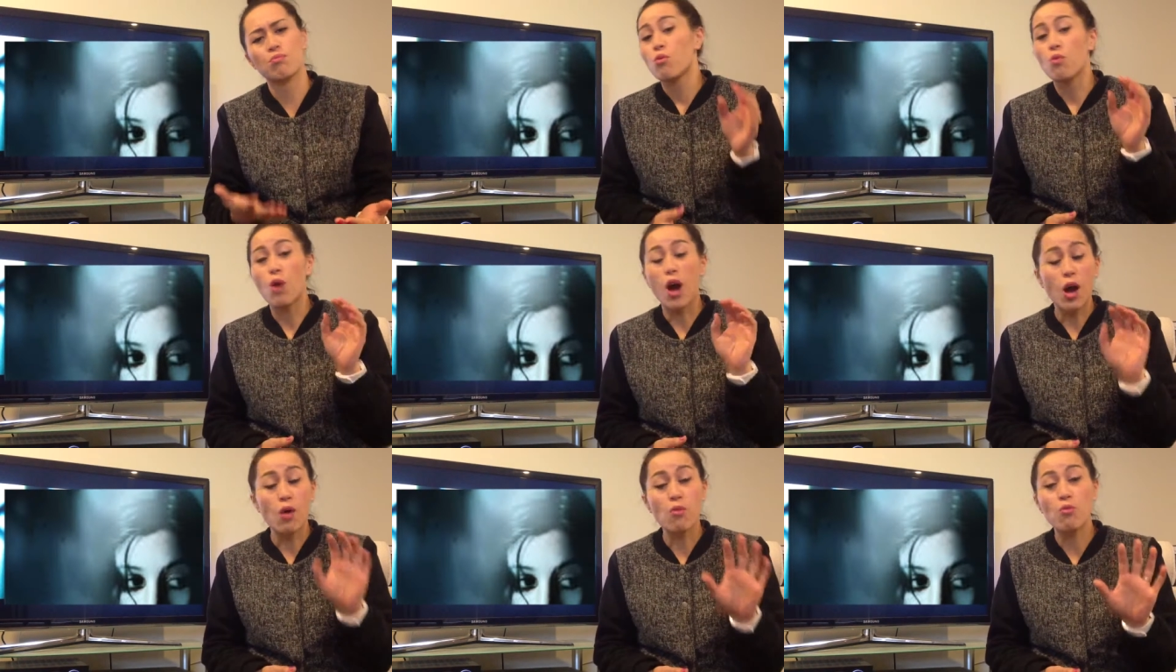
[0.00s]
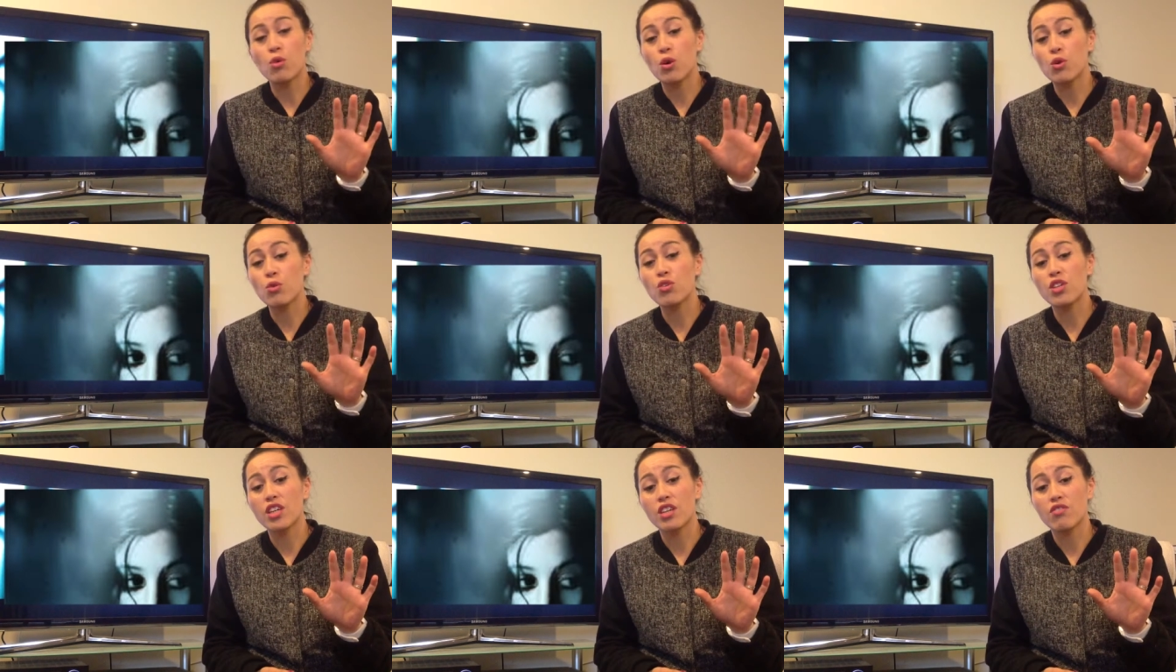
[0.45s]
But I
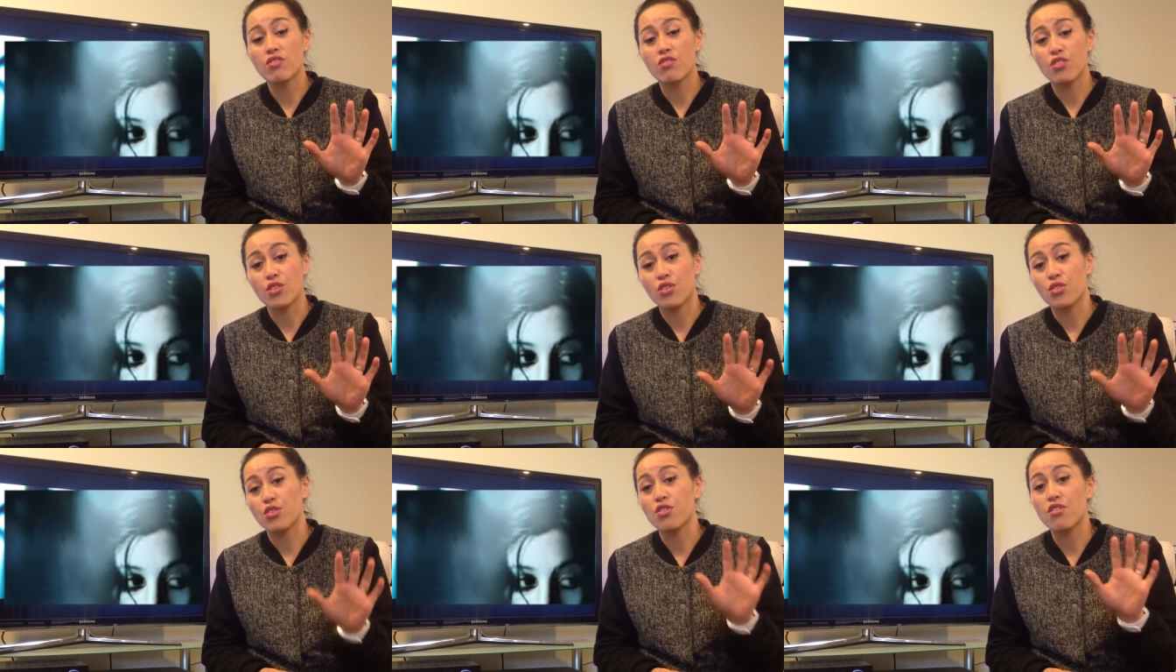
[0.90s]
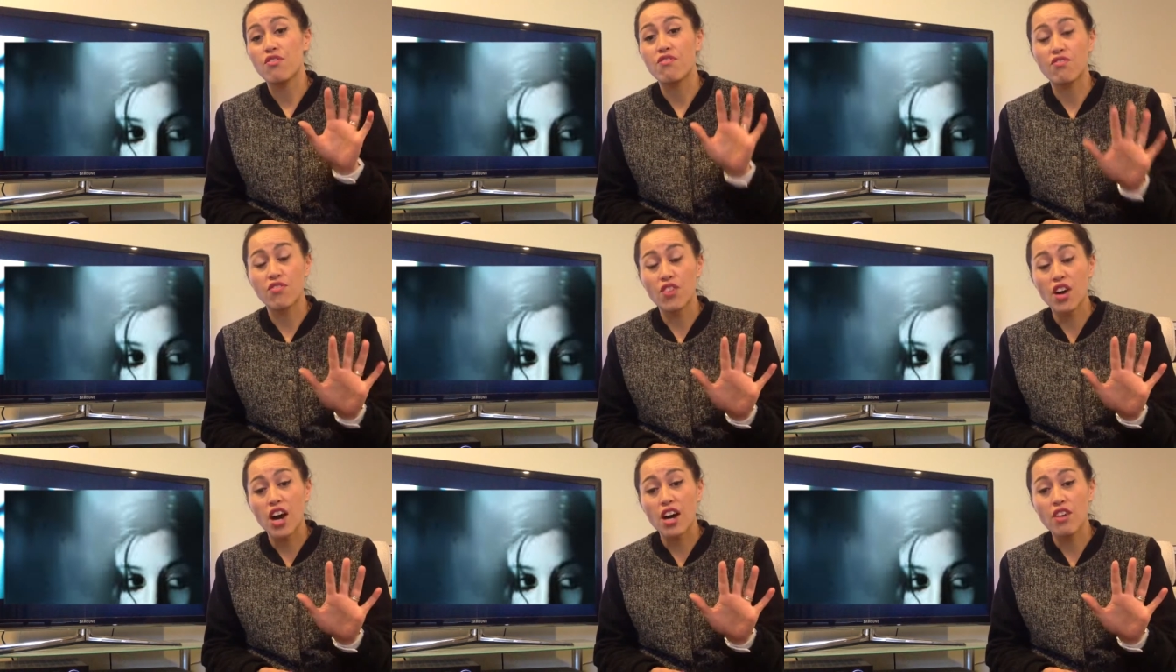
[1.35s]
will give you
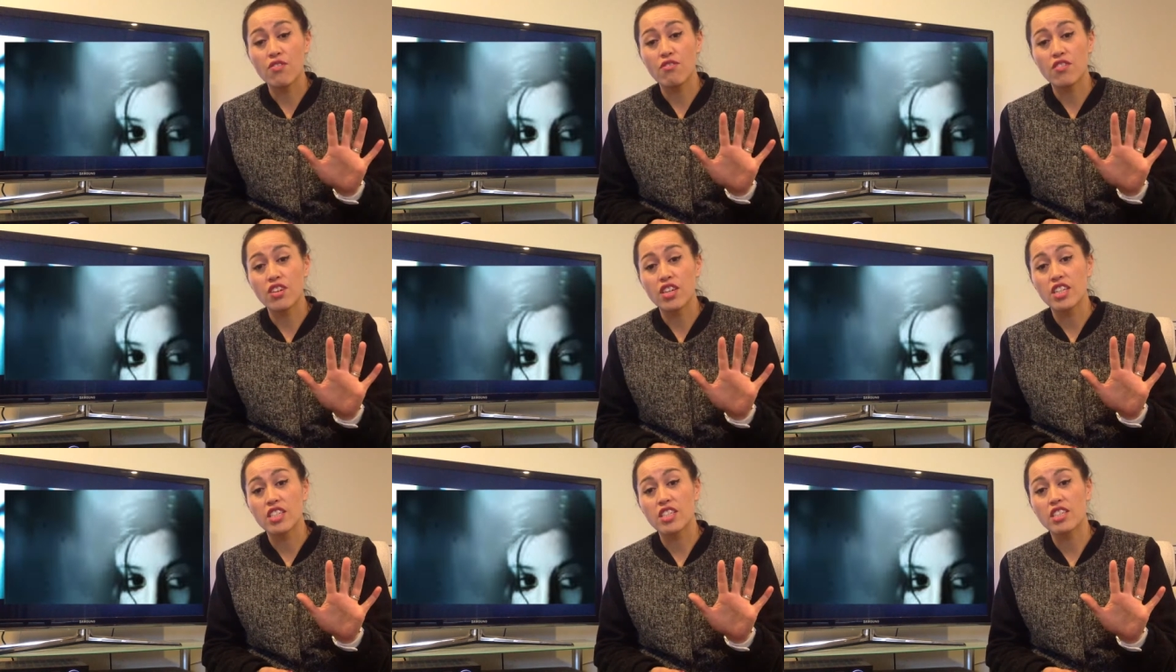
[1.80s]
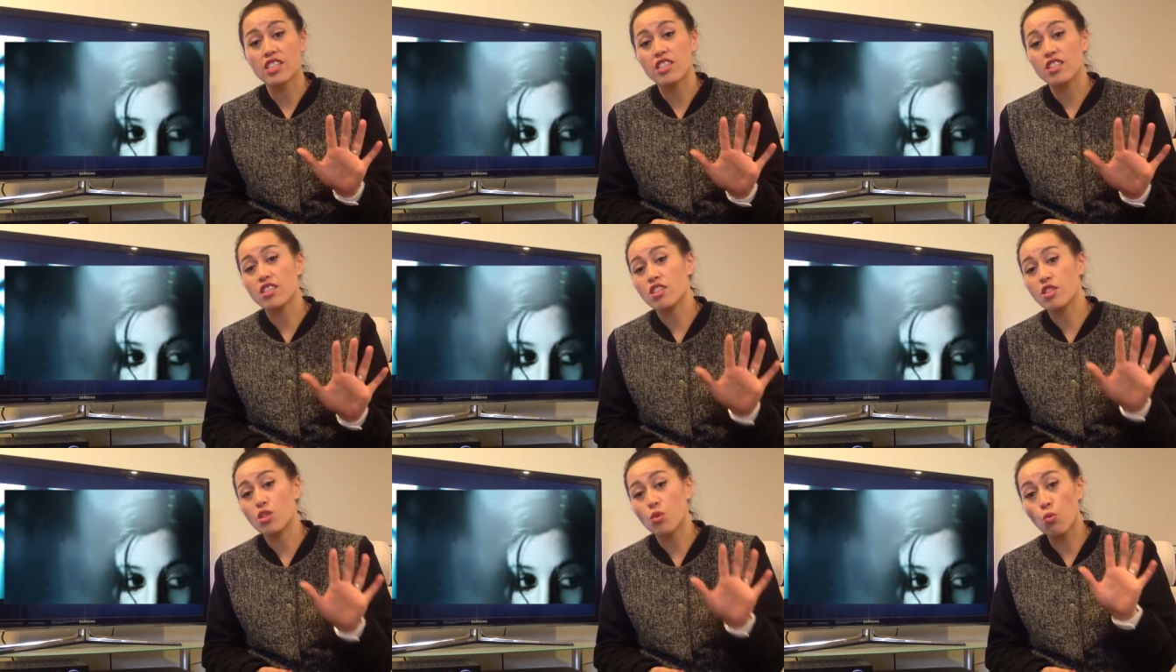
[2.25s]
five reasons